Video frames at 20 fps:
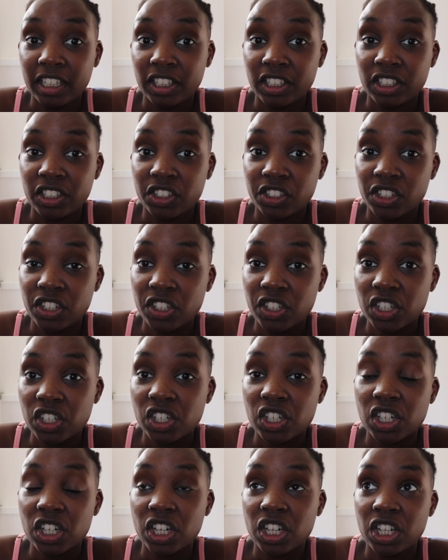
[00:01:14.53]
it
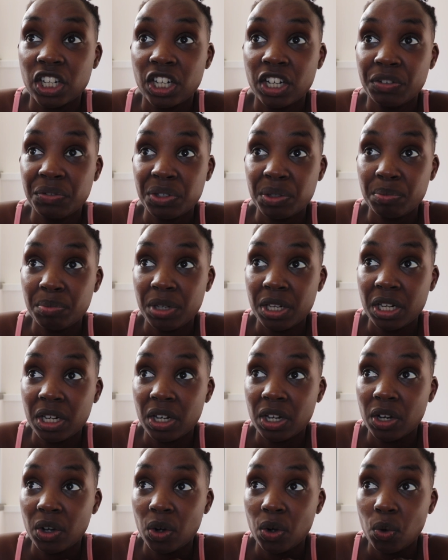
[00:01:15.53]
just gives me